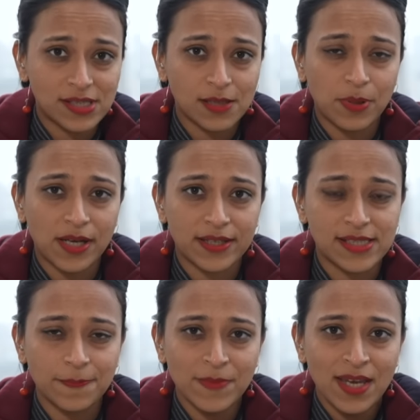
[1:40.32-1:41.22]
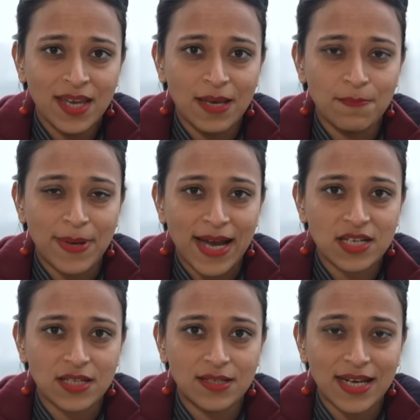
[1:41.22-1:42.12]
supplies
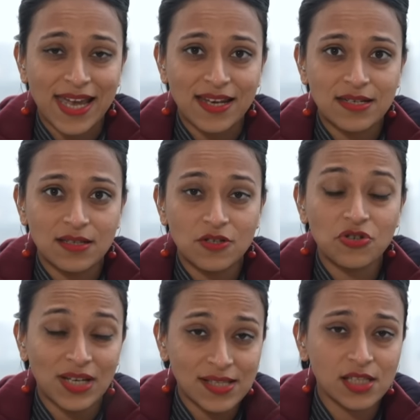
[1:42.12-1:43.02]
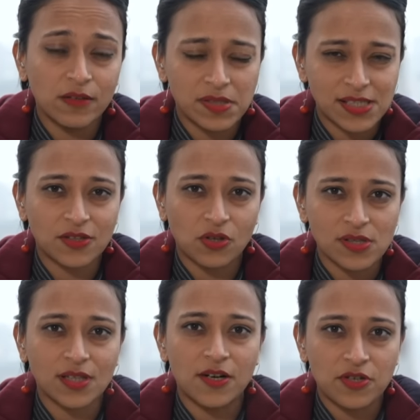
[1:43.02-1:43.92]
impacted and train services across
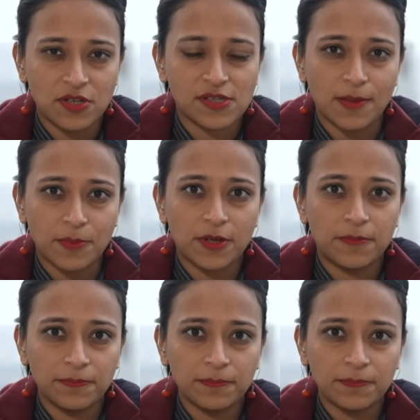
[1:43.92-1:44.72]
the country disrupted.